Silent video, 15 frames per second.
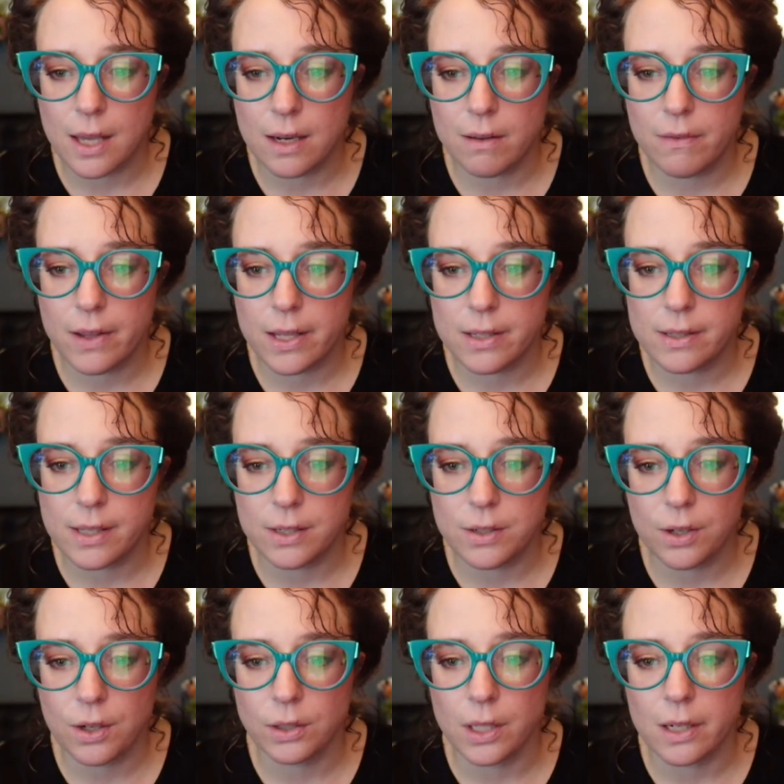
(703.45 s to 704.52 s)
and events that
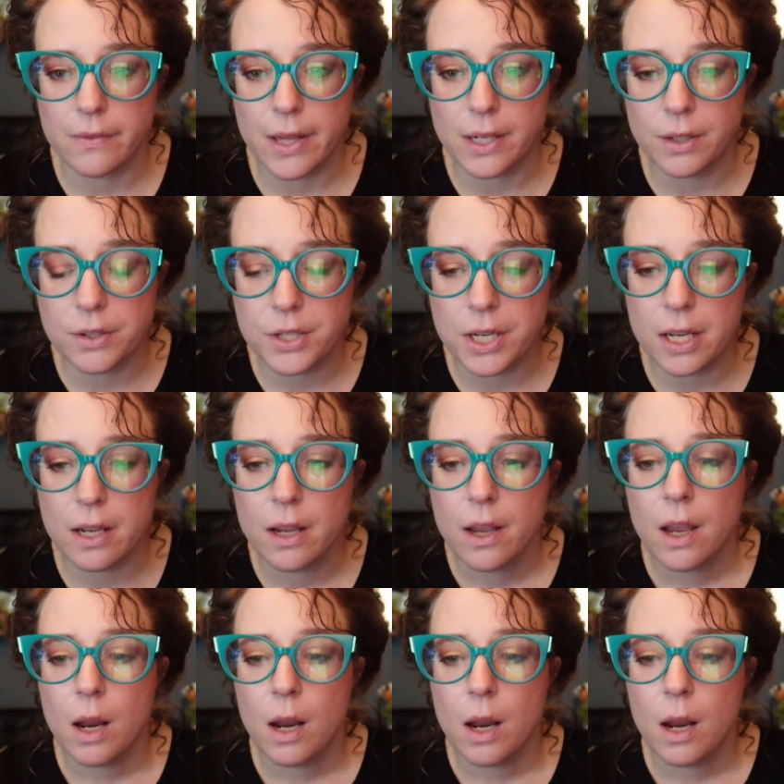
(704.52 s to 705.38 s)
took a lot of energy,